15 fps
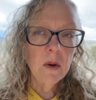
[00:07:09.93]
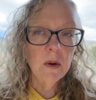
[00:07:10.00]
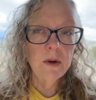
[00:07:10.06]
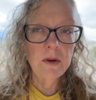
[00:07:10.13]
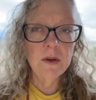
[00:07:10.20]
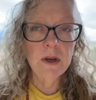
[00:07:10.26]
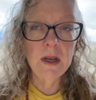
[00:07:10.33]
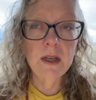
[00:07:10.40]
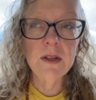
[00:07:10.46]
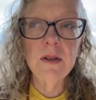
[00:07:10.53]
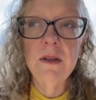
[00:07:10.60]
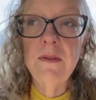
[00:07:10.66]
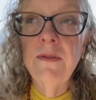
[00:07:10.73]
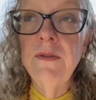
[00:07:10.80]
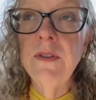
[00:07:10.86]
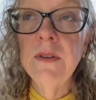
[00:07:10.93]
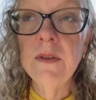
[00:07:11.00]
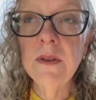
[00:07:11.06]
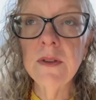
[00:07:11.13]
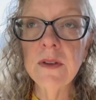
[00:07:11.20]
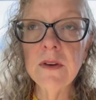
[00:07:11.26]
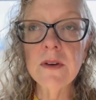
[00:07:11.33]
or you can actually
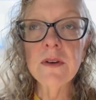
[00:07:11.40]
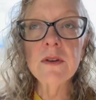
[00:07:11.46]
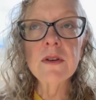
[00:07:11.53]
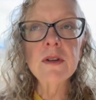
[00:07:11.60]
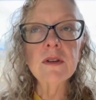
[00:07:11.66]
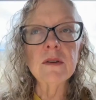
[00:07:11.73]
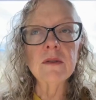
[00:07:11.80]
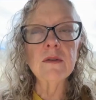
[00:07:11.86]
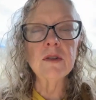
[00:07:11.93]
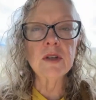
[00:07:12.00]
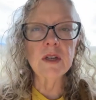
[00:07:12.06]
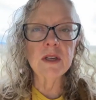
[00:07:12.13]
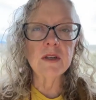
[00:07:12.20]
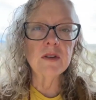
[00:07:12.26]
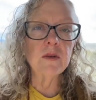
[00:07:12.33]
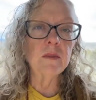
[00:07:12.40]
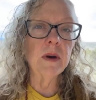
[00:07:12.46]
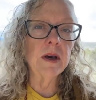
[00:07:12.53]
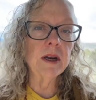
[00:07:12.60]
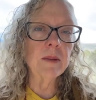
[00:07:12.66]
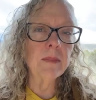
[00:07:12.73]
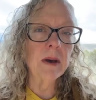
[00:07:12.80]
feel the urge to change your
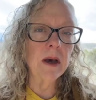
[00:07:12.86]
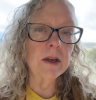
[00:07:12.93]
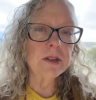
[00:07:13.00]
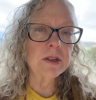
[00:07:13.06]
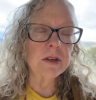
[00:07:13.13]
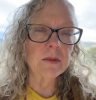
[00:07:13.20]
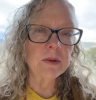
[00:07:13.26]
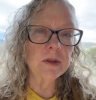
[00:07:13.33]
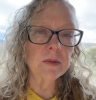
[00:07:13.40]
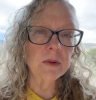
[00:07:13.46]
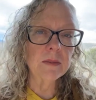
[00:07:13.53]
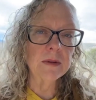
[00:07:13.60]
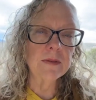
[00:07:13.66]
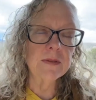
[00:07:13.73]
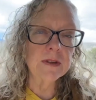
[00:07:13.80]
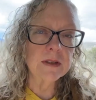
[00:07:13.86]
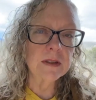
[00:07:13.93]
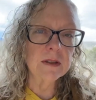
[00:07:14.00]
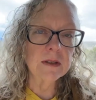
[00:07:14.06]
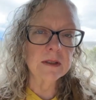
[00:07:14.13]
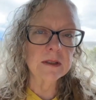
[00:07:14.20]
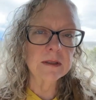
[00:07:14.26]
body posture, which would be
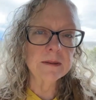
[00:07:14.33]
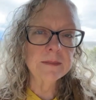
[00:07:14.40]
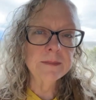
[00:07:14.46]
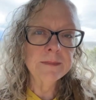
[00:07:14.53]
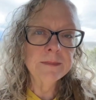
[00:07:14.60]
physical.